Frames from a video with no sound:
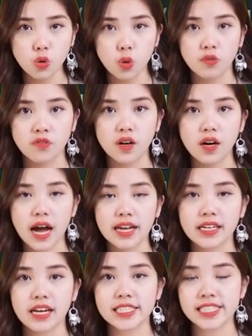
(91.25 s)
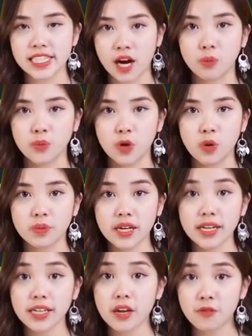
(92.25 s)
The big change will be moving
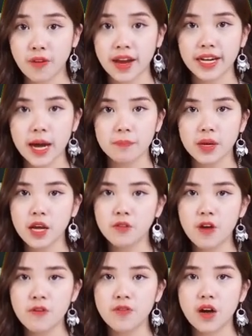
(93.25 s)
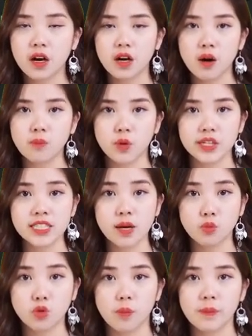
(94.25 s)
from resources having to be
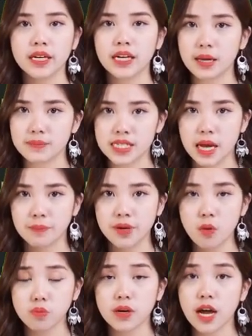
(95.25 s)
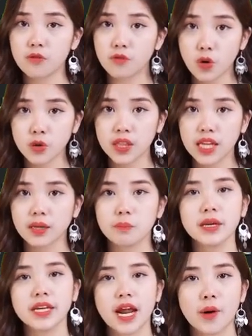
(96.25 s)
local, tethering your VR headset to
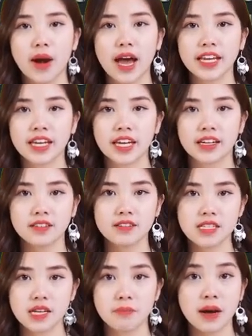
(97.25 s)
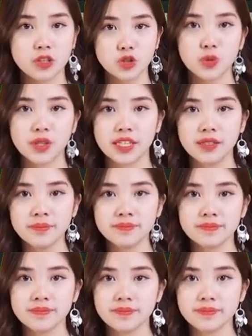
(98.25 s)
a high-end gaming
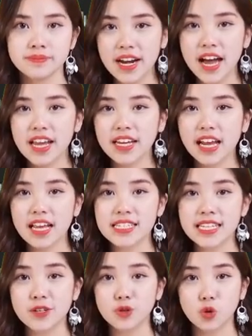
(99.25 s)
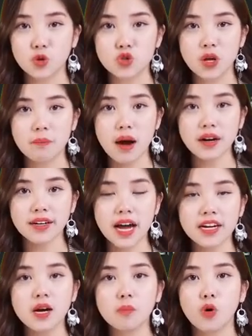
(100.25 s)
computer, to the cloud, wireless,
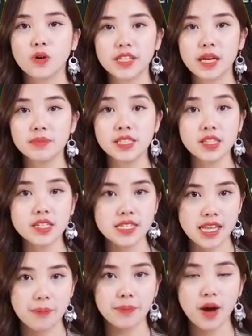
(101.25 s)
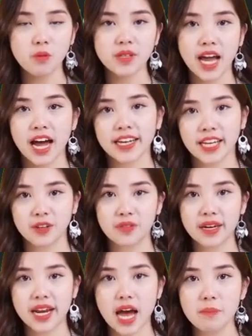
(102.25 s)
and all CPU, GPU,
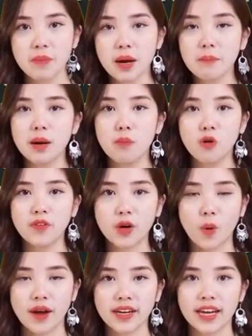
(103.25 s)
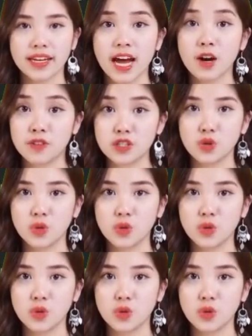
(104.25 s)
RAM is provided from cloud